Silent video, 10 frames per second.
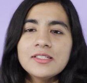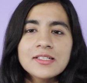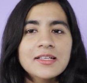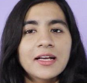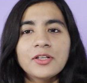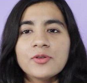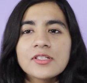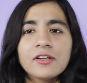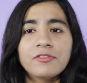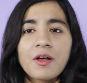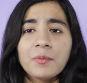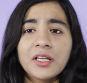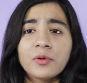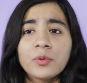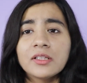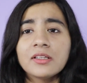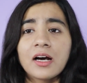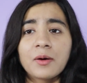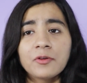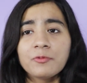just get yourself familiar with
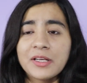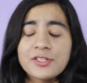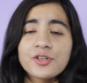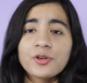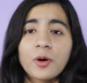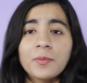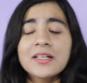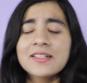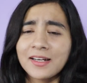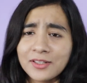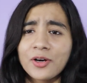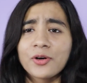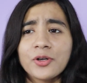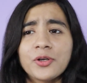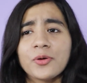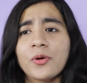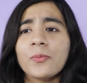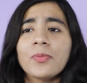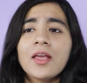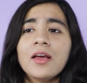the above mentioned topics and you're good to
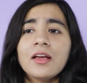go.